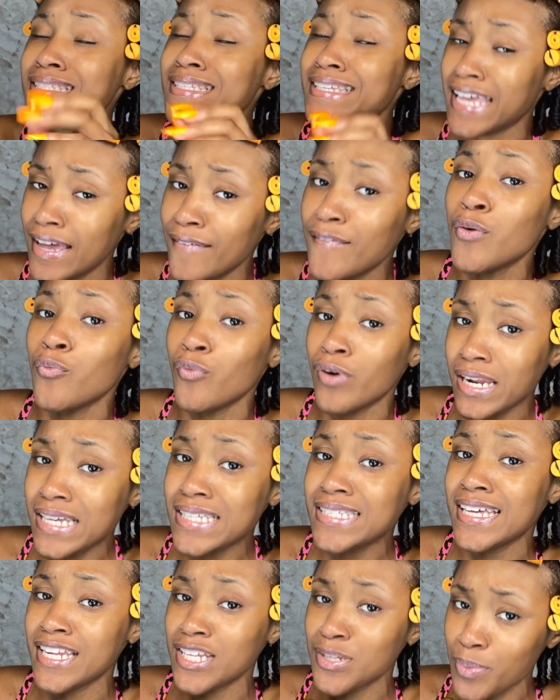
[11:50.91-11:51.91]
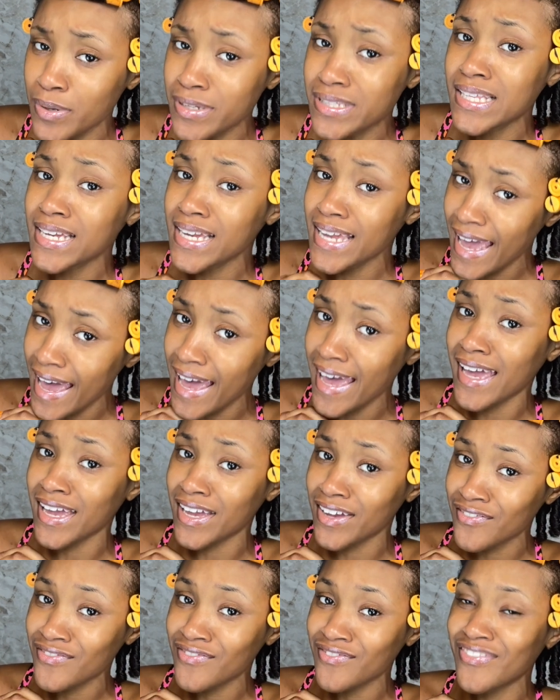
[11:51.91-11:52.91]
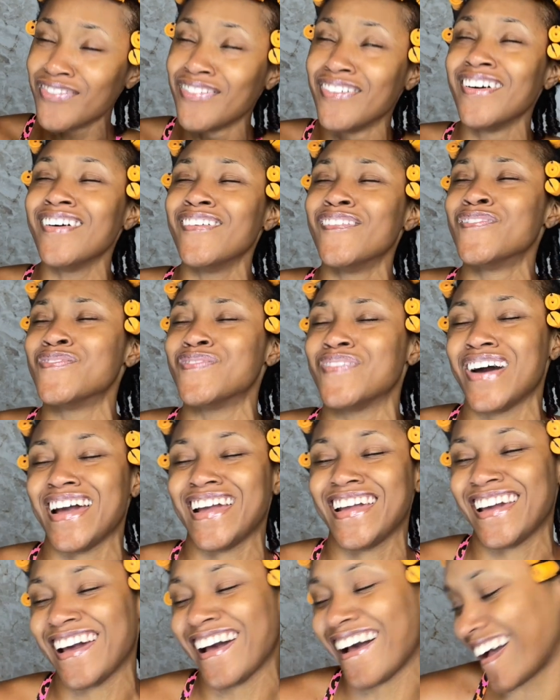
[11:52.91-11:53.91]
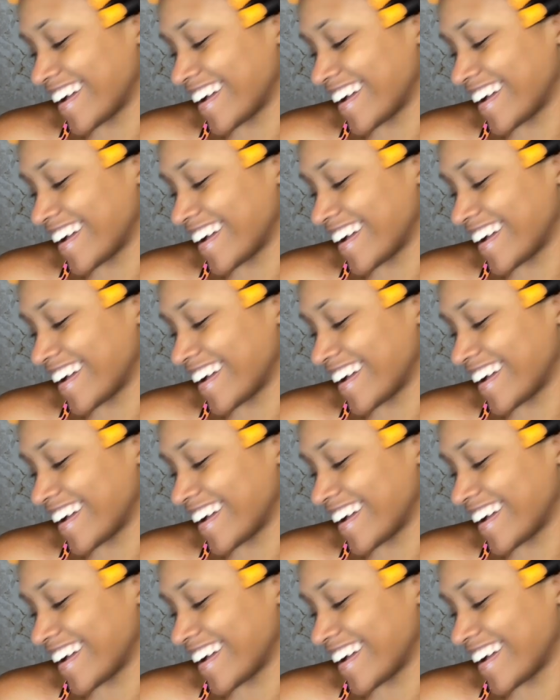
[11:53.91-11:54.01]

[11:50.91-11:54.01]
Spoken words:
giving what it said it's supposed to give. Oh my God.